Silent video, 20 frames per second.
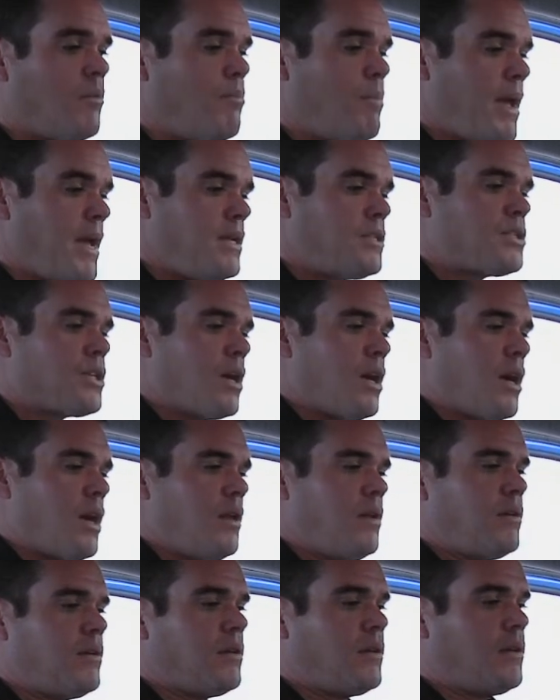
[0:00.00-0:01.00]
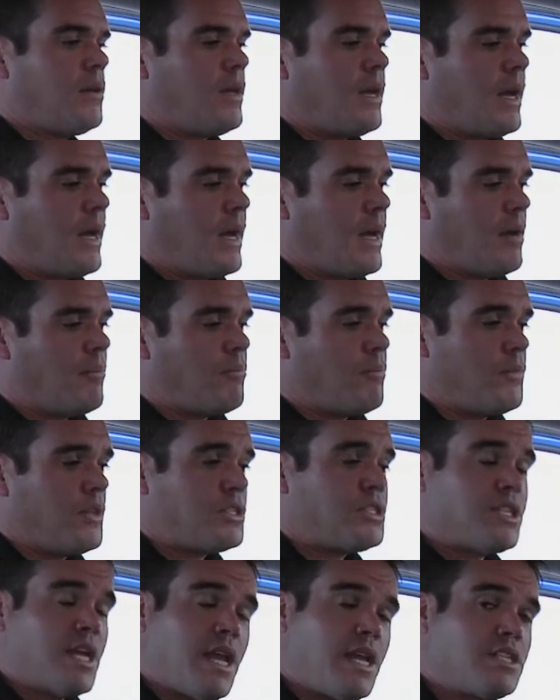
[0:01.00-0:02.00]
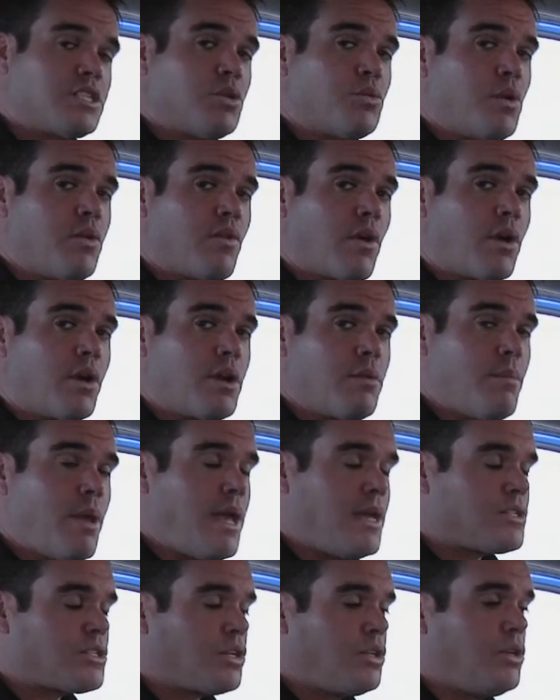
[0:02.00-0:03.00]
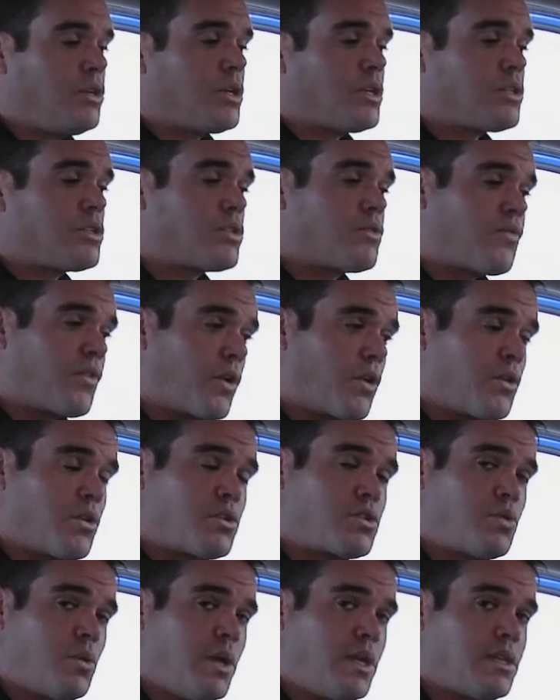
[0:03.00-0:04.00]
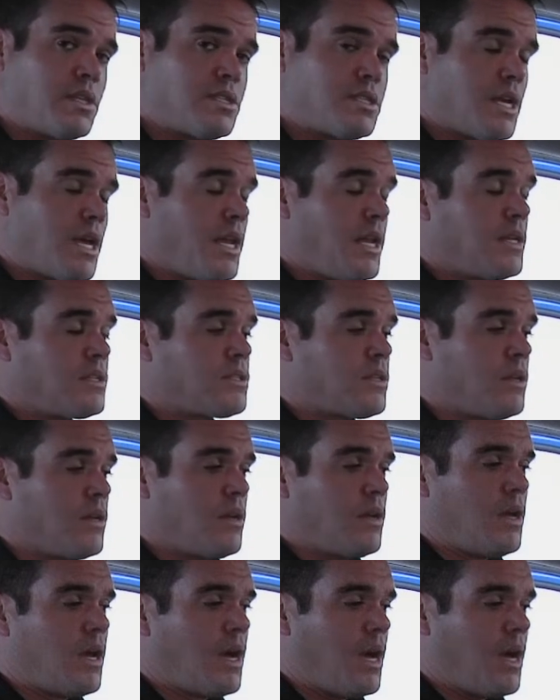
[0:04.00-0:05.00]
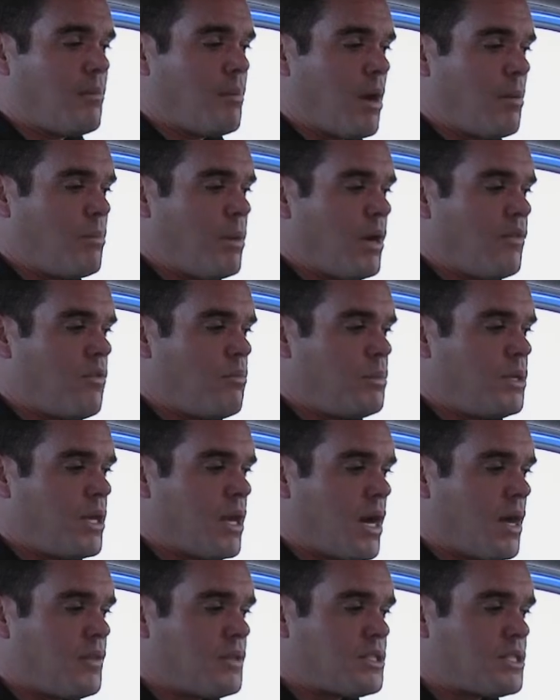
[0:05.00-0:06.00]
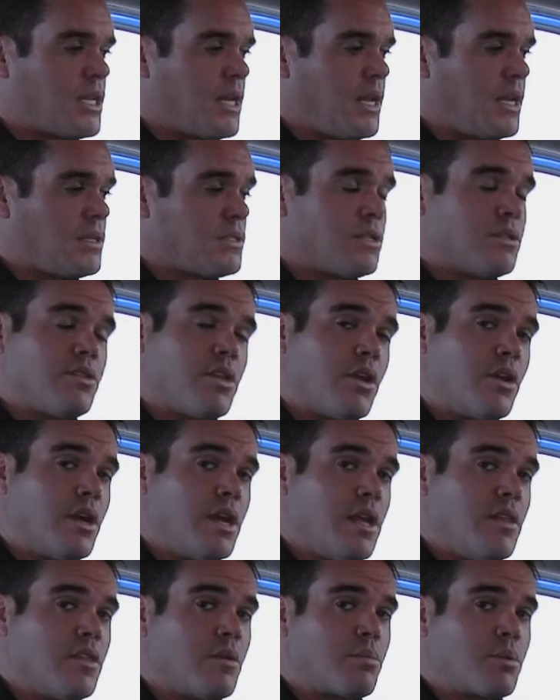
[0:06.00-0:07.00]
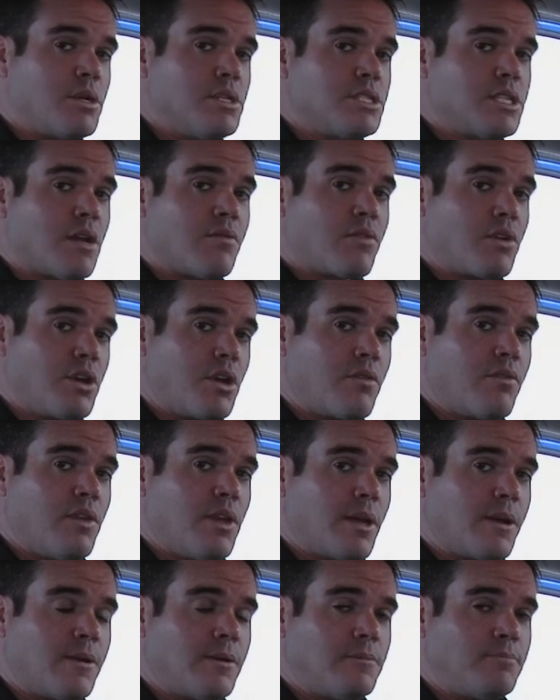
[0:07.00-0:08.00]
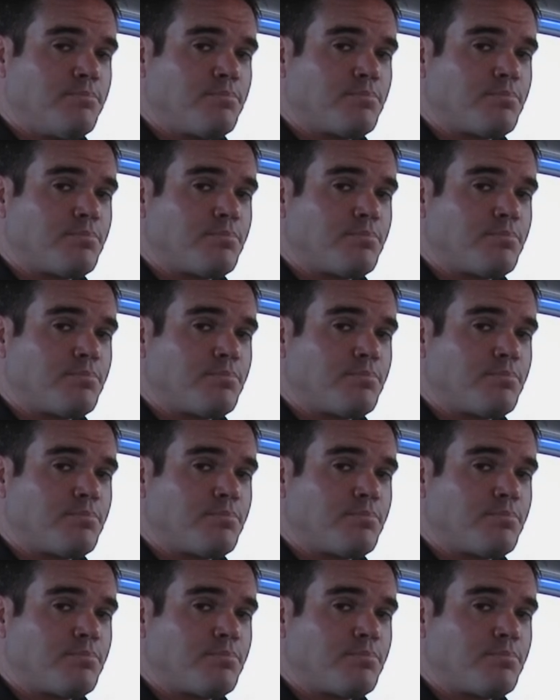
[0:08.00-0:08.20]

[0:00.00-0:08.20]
based on the settings that we've already made. So you can further tweak the settings above and beyond the settings that are in the preset for your vehicle.